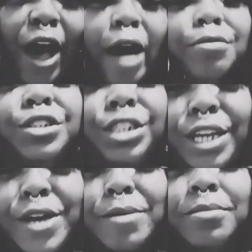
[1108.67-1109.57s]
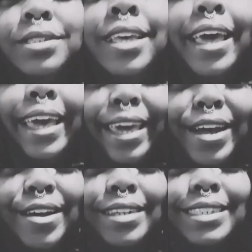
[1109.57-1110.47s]
of gems
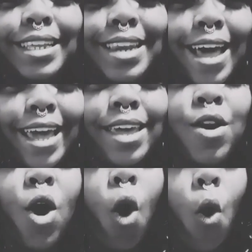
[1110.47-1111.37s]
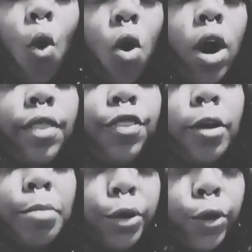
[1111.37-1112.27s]
here tonight on The
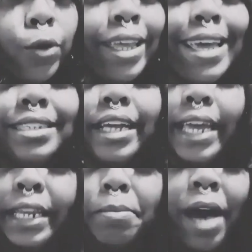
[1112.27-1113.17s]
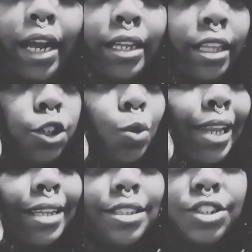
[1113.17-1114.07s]
Mood. Is there anybody that you would
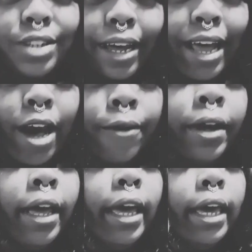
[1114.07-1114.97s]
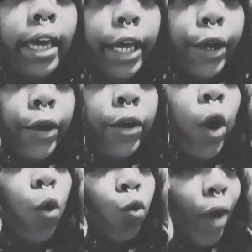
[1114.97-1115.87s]
like to shout out
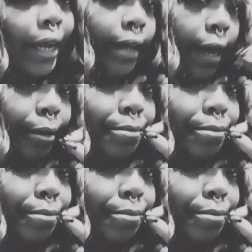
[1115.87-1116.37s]
here right now?